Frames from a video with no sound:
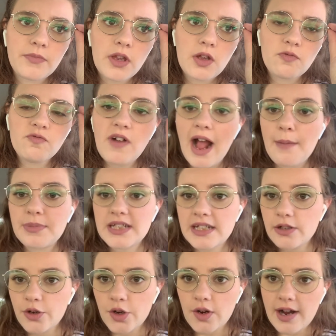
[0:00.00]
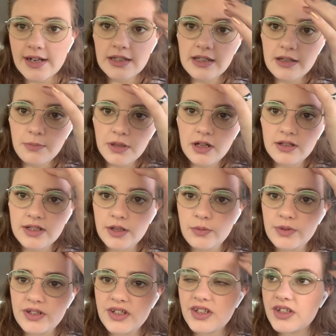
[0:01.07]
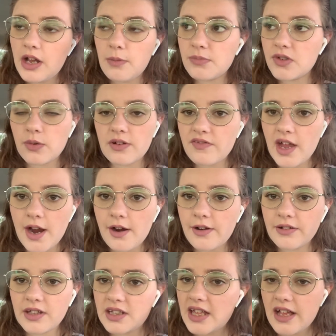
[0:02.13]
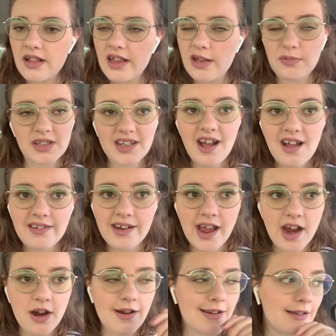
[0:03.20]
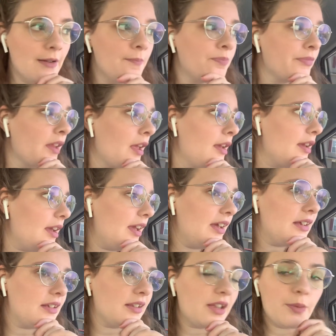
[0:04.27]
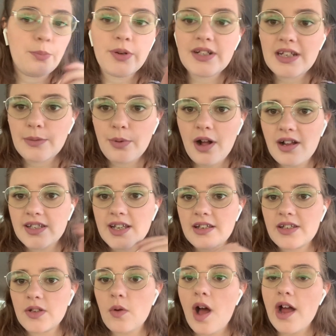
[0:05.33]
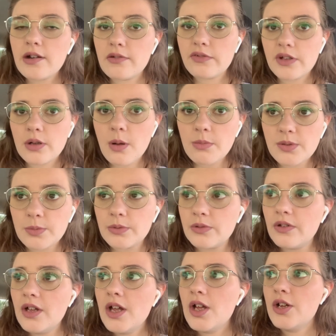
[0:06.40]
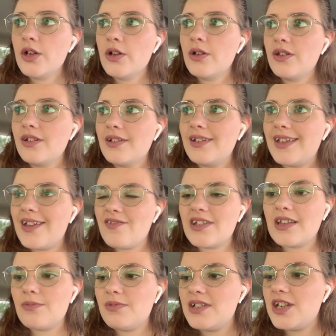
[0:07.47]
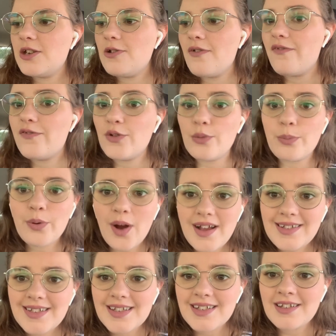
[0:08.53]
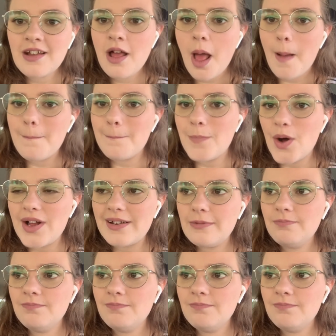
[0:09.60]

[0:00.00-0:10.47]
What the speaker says: wrapped incorrectly because there was some sort of error that they claim is not an error in the printing process, so I don't feel comfortable giving them to you full price, but